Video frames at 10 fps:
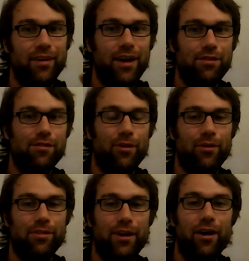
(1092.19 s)
And so
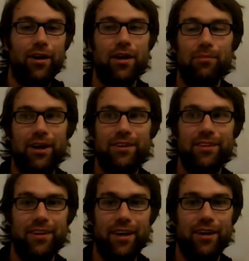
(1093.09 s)
the argument
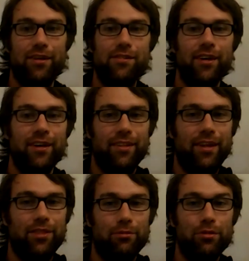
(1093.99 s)
is
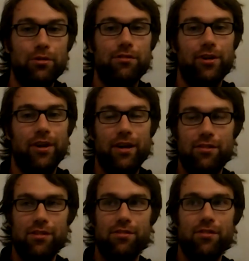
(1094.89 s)
that the rooster is
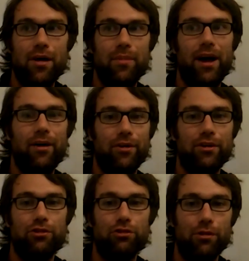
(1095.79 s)
in somehow
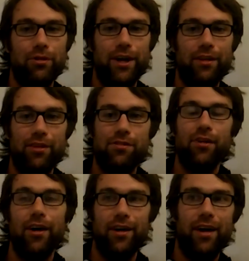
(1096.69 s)
controlling the
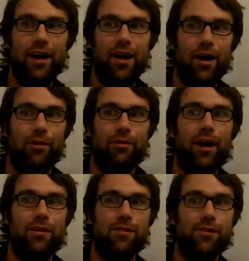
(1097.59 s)
sun and how it
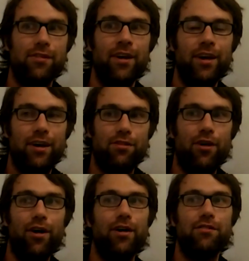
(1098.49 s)
rises. It's
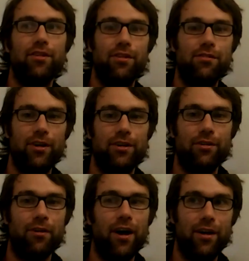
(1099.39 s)
causing the sun to
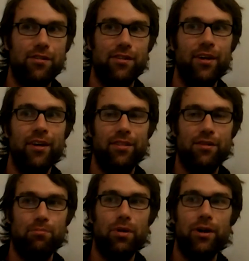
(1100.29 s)
rise. This
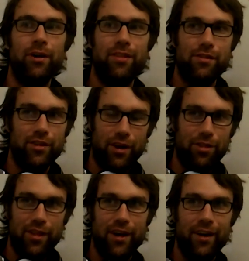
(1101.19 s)
bird, this little
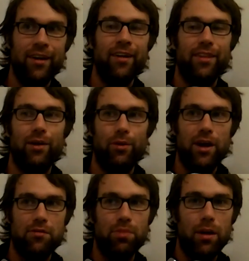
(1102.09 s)
thing that
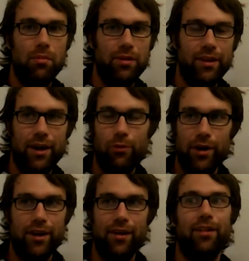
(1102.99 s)
weighs probably like
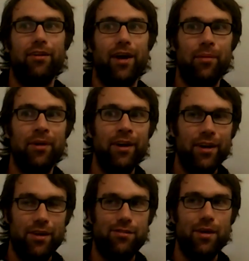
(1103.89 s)
one kilogram,
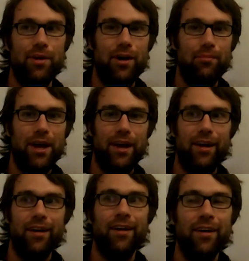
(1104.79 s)
is somehow
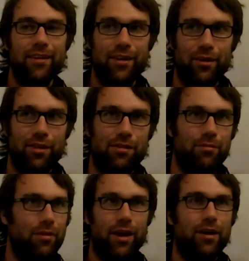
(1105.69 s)
making, you know, this,
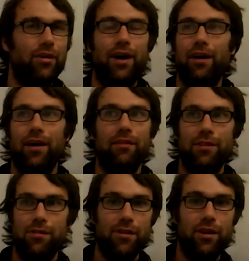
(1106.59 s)
I don't know how heavy
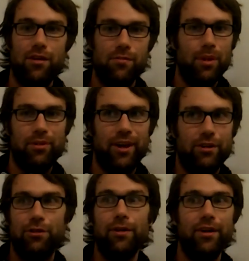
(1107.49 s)
the sun is, maybe like a
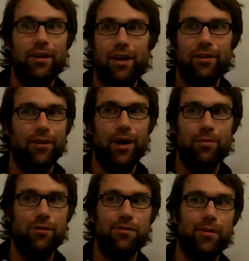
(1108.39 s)
trillion
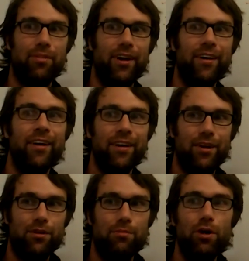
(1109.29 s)
kilograms or something. You
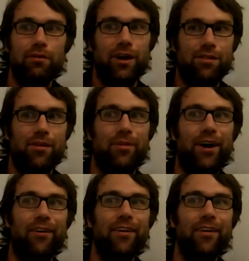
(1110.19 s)
know, it's moving it somehow.